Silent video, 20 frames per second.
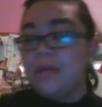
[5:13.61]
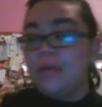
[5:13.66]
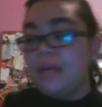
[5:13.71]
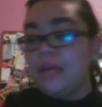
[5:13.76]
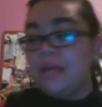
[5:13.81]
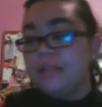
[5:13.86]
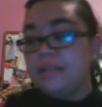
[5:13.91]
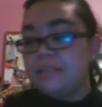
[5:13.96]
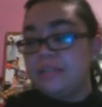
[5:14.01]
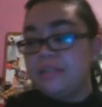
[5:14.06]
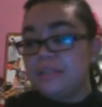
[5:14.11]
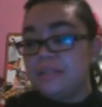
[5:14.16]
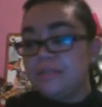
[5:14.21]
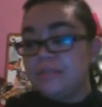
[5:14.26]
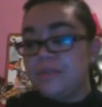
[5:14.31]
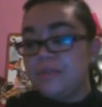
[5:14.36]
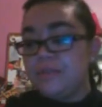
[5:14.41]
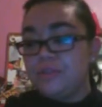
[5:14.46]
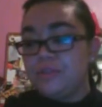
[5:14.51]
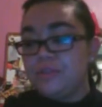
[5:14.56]
and it sent
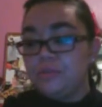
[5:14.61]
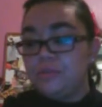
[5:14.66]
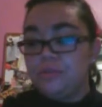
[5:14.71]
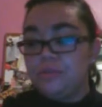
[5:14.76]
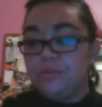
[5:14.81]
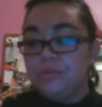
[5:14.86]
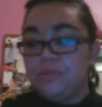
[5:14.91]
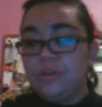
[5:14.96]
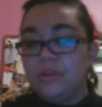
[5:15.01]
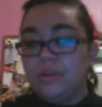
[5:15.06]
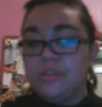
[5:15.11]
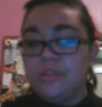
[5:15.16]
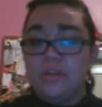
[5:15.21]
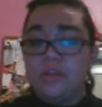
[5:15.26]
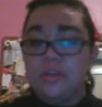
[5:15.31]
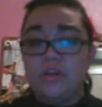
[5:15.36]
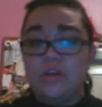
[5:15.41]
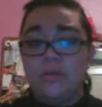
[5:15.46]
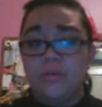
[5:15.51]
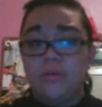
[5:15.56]
me to
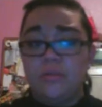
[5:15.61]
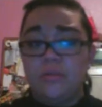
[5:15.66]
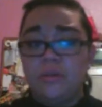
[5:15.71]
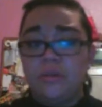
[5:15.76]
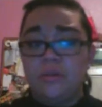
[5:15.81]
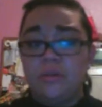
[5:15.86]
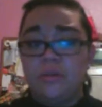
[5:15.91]
Psalm,